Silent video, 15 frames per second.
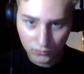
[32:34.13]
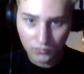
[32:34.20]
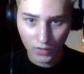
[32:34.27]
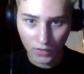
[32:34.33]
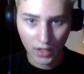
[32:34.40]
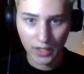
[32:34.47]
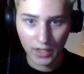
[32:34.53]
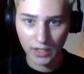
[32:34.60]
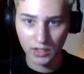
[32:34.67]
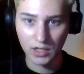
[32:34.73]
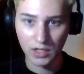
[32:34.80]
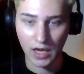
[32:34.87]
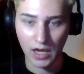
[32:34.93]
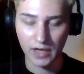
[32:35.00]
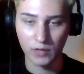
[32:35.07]
and
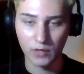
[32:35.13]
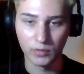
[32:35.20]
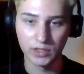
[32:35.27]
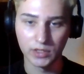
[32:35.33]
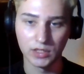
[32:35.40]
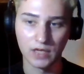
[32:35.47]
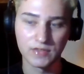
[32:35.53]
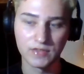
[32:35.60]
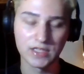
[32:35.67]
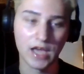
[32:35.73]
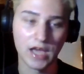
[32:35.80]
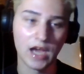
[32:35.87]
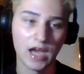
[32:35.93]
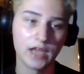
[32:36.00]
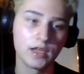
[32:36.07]
I really loved
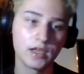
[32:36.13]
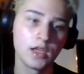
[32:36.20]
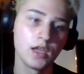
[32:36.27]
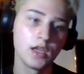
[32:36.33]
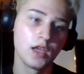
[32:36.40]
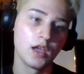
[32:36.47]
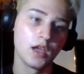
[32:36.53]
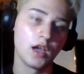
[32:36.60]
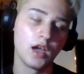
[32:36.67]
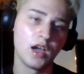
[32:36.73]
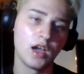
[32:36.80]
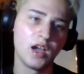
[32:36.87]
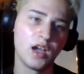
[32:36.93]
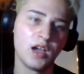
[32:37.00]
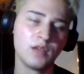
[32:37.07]
that.
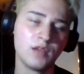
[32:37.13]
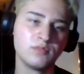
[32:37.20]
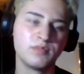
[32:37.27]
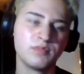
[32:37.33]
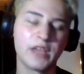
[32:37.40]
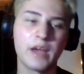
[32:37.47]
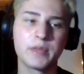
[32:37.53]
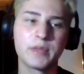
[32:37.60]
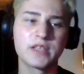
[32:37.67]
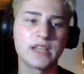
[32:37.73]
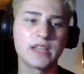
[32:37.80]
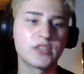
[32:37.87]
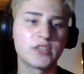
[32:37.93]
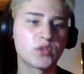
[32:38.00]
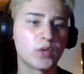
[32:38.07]
Yeah, because
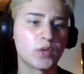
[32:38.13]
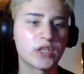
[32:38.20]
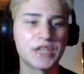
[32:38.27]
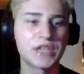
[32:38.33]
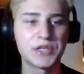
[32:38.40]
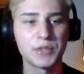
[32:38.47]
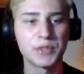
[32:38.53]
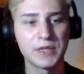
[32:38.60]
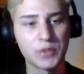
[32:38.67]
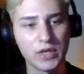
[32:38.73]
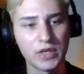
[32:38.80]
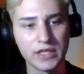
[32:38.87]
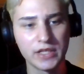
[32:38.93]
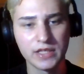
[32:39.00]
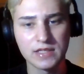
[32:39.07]
I just wanted to enter my
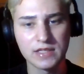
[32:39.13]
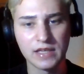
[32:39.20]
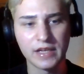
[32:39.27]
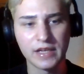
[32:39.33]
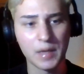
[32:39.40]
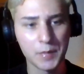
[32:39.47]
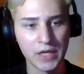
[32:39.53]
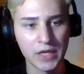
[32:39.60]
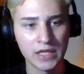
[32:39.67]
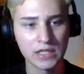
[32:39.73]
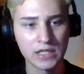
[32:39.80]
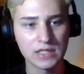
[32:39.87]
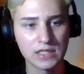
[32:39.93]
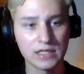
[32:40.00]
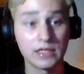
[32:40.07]
20s like in
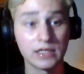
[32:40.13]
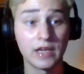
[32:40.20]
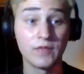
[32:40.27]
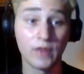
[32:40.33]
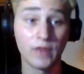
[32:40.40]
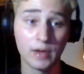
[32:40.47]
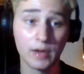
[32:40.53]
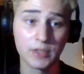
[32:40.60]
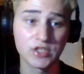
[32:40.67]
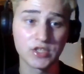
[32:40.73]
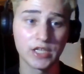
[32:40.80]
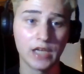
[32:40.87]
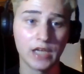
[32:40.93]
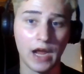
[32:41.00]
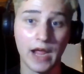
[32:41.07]
peace, and I very much
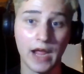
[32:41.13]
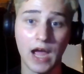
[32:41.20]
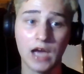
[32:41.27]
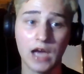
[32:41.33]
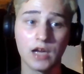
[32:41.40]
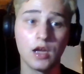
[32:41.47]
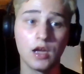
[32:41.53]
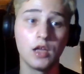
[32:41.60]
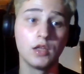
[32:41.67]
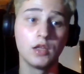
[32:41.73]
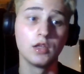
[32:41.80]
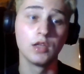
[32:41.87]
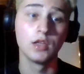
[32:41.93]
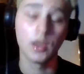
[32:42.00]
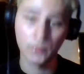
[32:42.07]
did. I had a
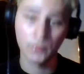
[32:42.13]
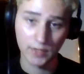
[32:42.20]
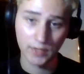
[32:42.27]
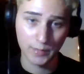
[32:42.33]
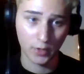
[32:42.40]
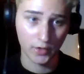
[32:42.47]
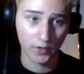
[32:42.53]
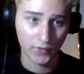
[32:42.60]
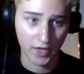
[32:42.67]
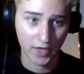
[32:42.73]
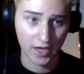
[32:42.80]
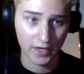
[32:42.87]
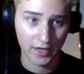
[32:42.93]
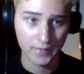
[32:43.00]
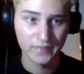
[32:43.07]
lovely
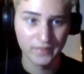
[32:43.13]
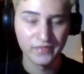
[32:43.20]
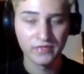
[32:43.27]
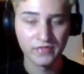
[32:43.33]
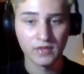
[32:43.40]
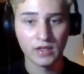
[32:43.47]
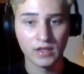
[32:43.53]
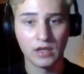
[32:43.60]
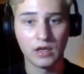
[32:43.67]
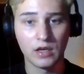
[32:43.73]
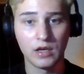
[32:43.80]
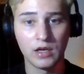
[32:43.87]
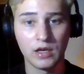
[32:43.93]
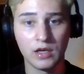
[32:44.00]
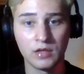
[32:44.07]
birthday.
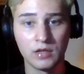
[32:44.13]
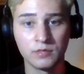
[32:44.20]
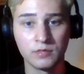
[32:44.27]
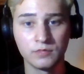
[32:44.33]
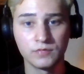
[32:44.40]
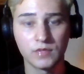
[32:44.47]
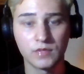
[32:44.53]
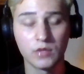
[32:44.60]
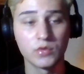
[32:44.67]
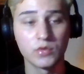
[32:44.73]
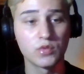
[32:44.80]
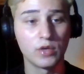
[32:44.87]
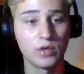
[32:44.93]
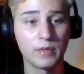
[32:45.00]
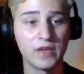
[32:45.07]
It was
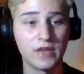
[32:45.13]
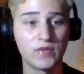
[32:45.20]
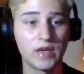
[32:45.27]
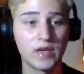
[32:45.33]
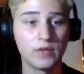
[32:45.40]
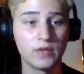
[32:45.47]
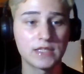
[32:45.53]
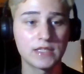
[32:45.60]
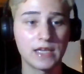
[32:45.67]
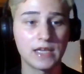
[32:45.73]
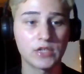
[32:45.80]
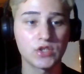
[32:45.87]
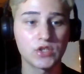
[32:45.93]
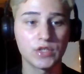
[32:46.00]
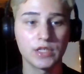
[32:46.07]
one of my favorites,
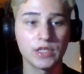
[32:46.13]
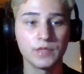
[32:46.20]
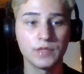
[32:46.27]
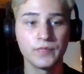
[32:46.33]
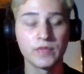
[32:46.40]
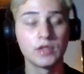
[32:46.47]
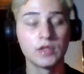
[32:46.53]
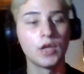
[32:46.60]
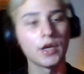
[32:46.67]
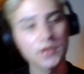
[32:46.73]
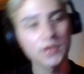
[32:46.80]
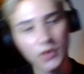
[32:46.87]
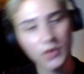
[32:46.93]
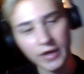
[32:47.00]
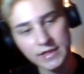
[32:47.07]
actually. Not as
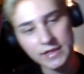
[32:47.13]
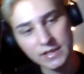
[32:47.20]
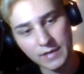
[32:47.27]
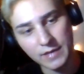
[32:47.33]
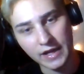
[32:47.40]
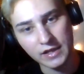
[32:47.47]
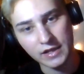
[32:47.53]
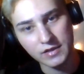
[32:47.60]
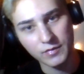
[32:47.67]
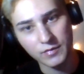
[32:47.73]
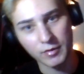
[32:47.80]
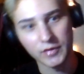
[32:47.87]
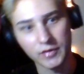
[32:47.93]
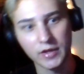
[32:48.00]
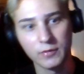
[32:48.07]
crazy as my 18th
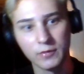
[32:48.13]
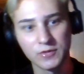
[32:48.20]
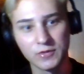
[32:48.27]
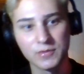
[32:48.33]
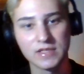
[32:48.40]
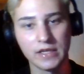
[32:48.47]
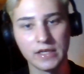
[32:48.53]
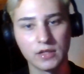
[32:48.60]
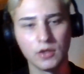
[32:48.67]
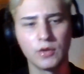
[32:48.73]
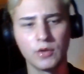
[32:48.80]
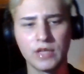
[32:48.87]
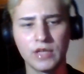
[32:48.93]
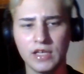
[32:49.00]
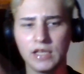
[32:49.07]
birthday, which was like low
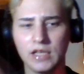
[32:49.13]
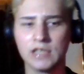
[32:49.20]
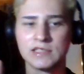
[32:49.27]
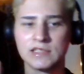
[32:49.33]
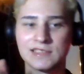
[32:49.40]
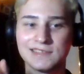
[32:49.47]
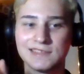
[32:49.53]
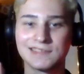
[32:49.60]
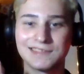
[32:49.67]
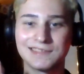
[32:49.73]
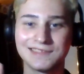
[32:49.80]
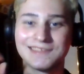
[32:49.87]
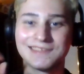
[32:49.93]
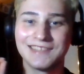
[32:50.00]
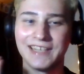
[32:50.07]
key,
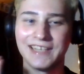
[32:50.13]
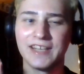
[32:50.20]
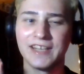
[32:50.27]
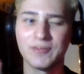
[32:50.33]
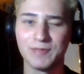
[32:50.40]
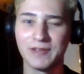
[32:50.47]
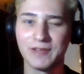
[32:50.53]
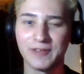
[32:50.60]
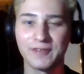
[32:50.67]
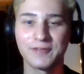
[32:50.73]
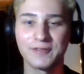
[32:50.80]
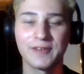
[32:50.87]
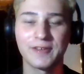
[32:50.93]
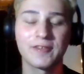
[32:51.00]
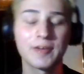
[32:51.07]
like my
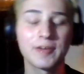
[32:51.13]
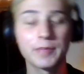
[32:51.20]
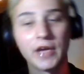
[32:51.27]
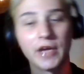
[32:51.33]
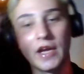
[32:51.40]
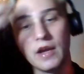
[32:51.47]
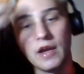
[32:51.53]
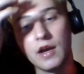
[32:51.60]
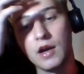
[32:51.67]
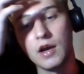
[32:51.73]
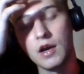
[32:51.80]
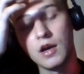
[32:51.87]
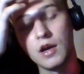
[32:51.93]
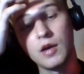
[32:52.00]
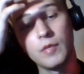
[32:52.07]
favorite, but
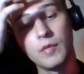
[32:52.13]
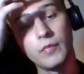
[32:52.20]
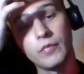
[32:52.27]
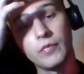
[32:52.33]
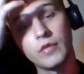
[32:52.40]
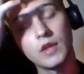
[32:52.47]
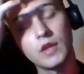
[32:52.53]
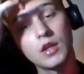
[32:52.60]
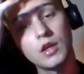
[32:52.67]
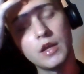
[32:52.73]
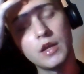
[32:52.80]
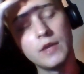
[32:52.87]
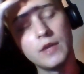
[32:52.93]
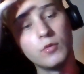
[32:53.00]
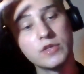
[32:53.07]

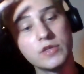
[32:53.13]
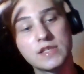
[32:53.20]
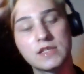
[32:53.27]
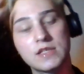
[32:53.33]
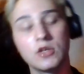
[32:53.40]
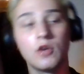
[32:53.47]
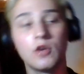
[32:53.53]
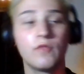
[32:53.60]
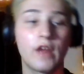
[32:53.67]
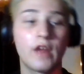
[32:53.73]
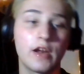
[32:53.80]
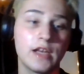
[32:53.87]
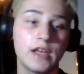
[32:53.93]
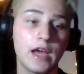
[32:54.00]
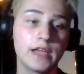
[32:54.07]
it was still very
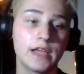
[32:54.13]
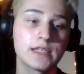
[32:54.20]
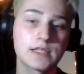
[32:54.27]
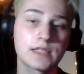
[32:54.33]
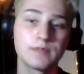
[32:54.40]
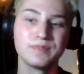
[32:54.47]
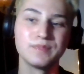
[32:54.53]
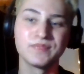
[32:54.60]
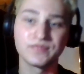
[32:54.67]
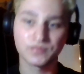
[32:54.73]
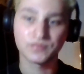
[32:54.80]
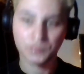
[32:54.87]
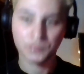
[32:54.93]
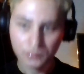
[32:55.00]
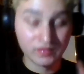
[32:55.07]
nice.
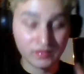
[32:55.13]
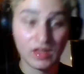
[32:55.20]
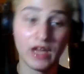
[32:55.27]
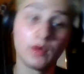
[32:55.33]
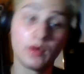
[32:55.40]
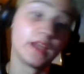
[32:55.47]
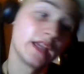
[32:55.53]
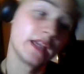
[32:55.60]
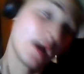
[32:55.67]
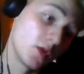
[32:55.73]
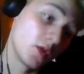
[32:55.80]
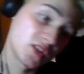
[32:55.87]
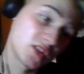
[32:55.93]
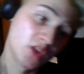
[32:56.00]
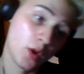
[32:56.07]
Anyway, yeah,
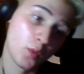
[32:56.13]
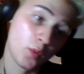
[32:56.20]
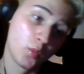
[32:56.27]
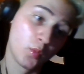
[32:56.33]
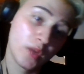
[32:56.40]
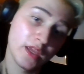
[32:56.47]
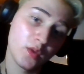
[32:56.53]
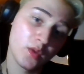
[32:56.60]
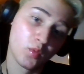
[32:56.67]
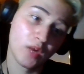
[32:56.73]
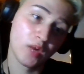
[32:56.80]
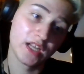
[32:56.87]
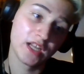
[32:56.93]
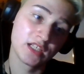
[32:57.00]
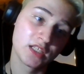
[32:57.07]
so we
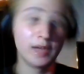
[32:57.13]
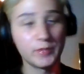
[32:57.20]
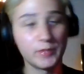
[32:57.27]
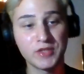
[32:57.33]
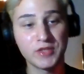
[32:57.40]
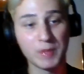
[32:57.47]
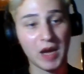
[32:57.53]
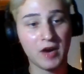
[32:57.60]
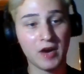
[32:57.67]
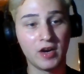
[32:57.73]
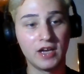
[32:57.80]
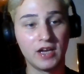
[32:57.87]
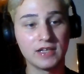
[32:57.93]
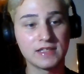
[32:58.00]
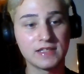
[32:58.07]
went to
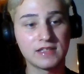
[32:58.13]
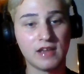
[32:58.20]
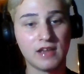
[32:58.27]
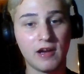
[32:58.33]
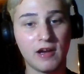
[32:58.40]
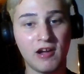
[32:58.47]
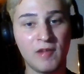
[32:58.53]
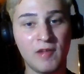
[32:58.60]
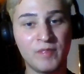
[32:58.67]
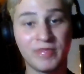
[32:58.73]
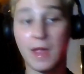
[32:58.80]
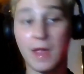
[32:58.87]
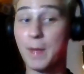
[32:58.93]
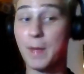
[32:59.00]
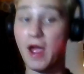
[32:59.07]
Paris.
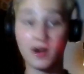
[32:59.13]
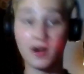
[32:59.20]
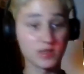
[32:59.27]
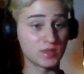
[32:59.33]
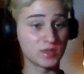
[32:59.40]
Paris was